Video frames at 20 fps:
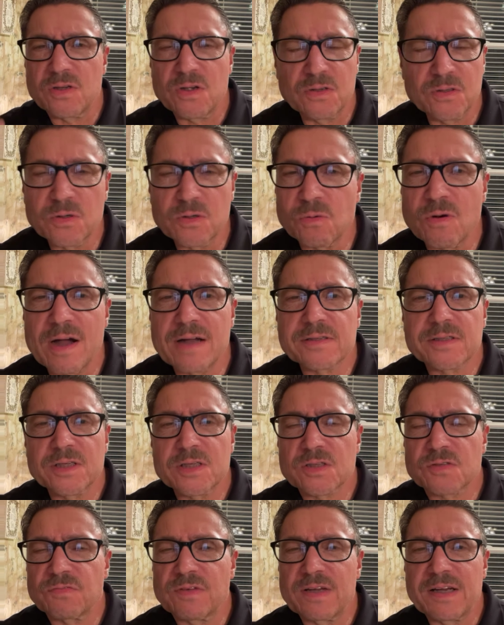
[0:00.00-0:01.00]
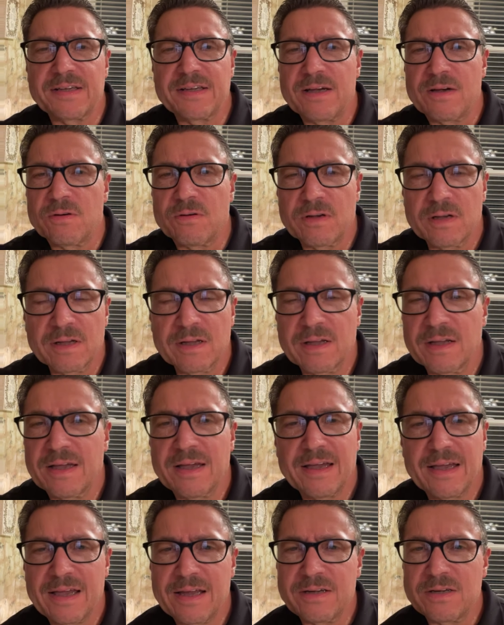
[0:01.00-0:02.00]
you'll watch this video
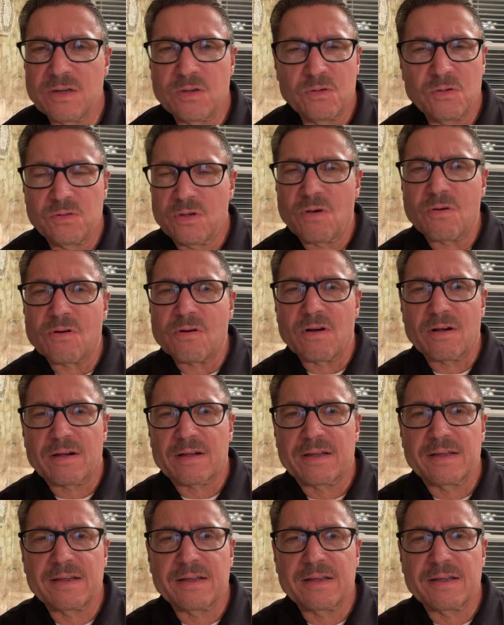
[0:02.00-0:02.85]
in New York.